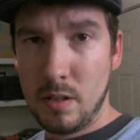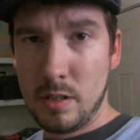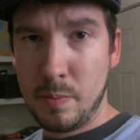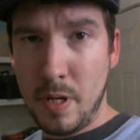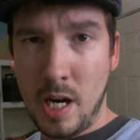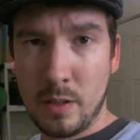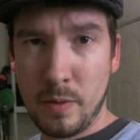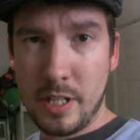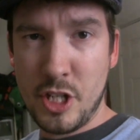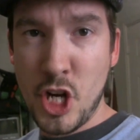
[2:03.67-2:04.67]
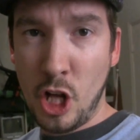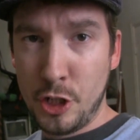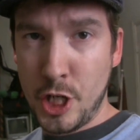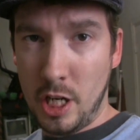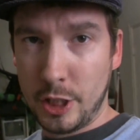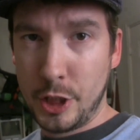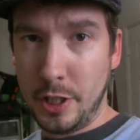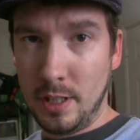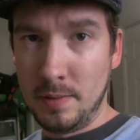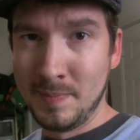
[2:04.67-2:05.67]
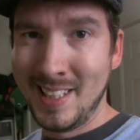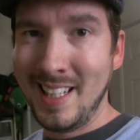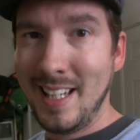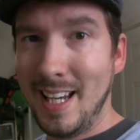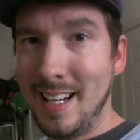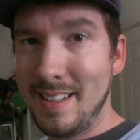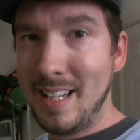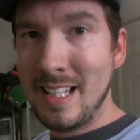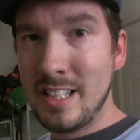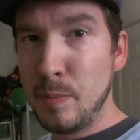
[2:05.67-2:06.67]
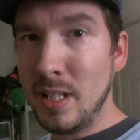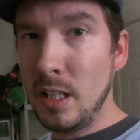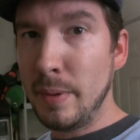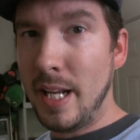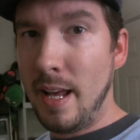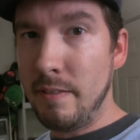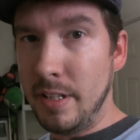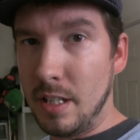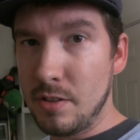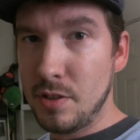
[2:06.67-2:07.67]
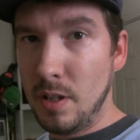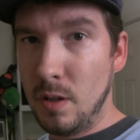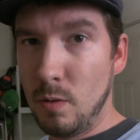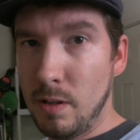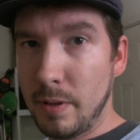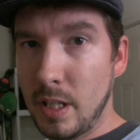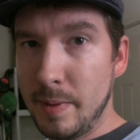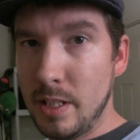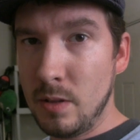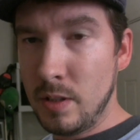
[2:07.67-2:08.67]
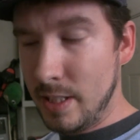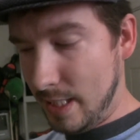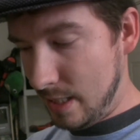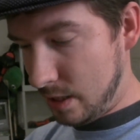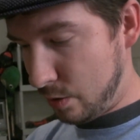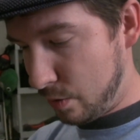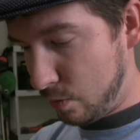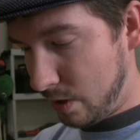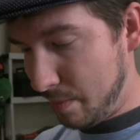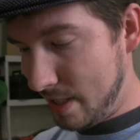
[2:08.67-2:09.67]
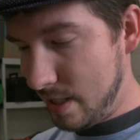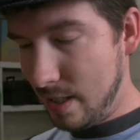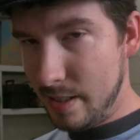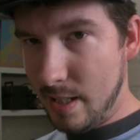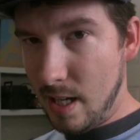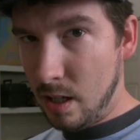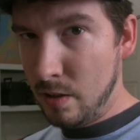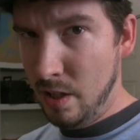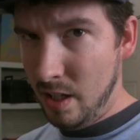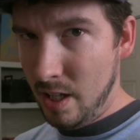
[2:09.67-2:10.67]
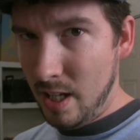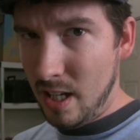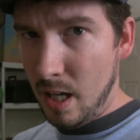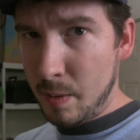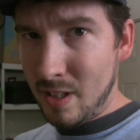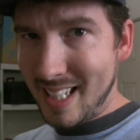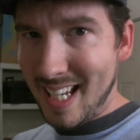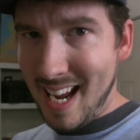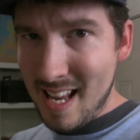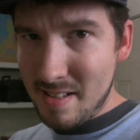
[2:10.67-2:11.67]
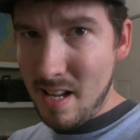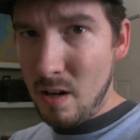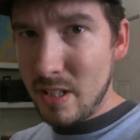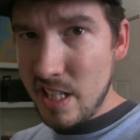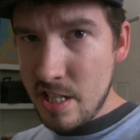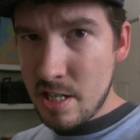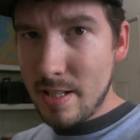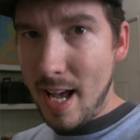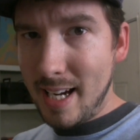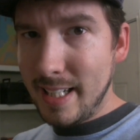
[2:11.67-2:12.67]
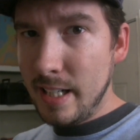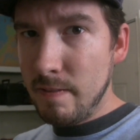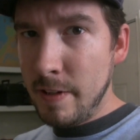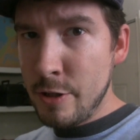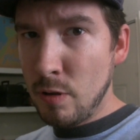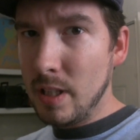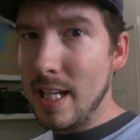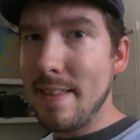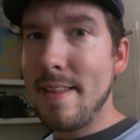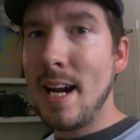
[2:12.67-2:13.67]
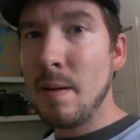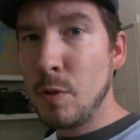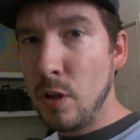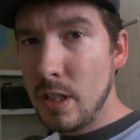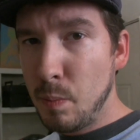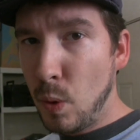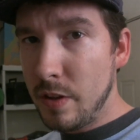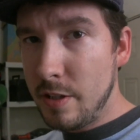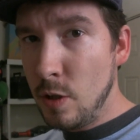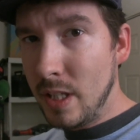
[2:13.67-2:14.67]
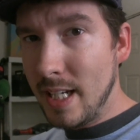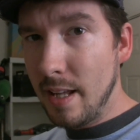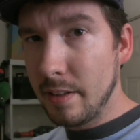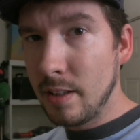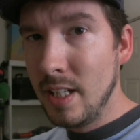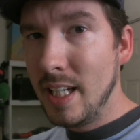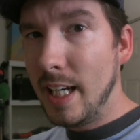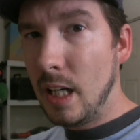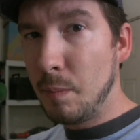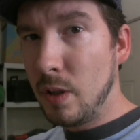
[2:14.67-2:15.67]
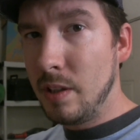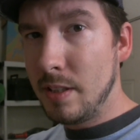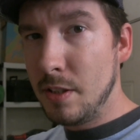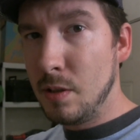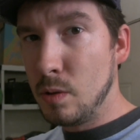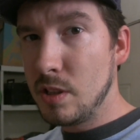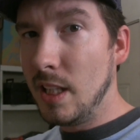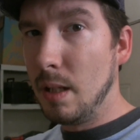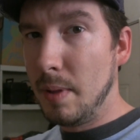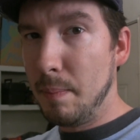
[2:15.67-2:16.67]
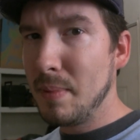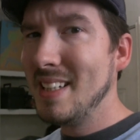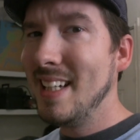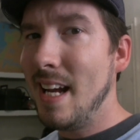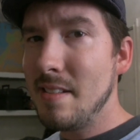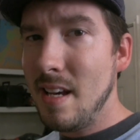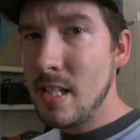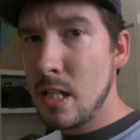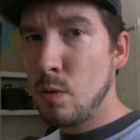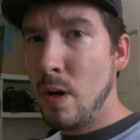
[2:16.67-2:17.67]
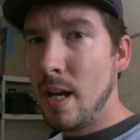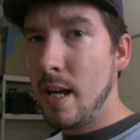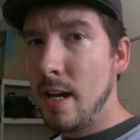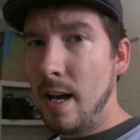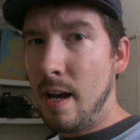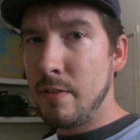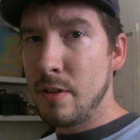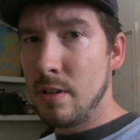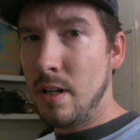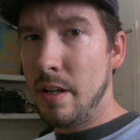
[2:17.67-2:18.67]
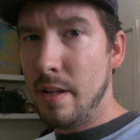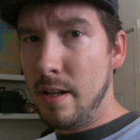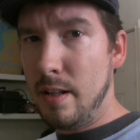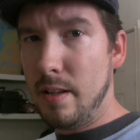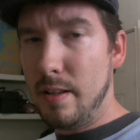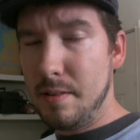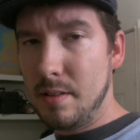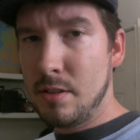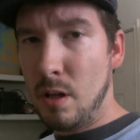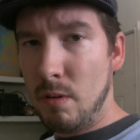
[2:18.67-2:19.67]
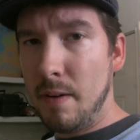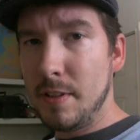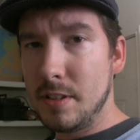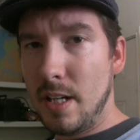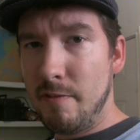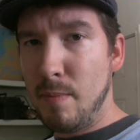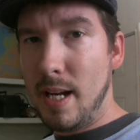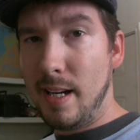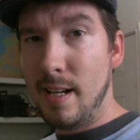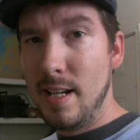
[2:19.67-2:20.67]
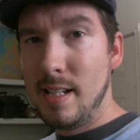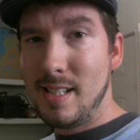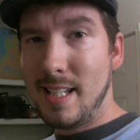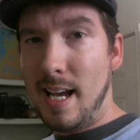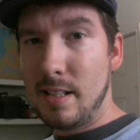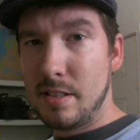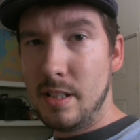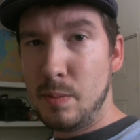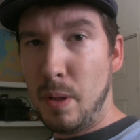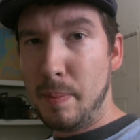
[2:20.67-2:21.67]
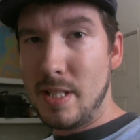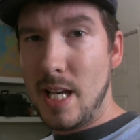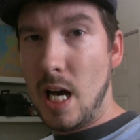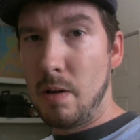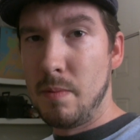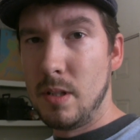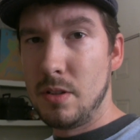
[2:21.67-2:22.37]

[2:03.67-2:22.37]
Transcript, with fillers: It's backed with a shell shock shell and it tends to be a little bit heavy. So what we're going to be doing is we're going to be setting it down. I'm going to cast out each side individually, then I'm going to put the two together and I'm going to seal them up. It's the easiest way after all the assault rifles that I've made to cast these puppies out.